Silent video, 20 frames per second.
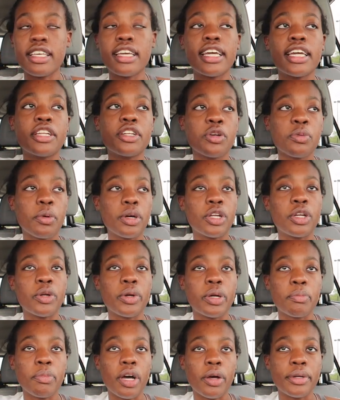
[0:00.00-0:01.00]
And you're
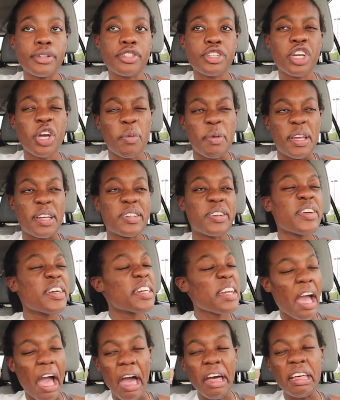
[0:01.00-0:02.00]
wondering probably, Jacoby, you're
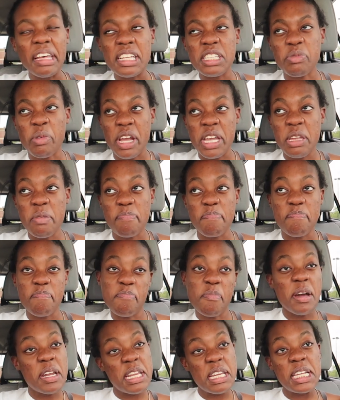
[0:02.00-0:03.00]
in college, why
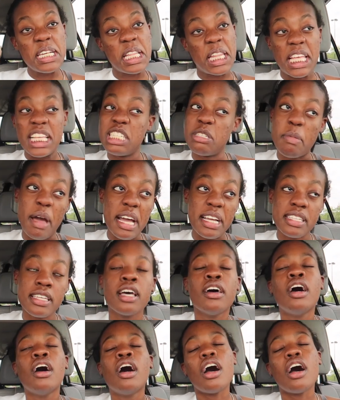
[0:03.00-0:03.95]
money in a lunchbox?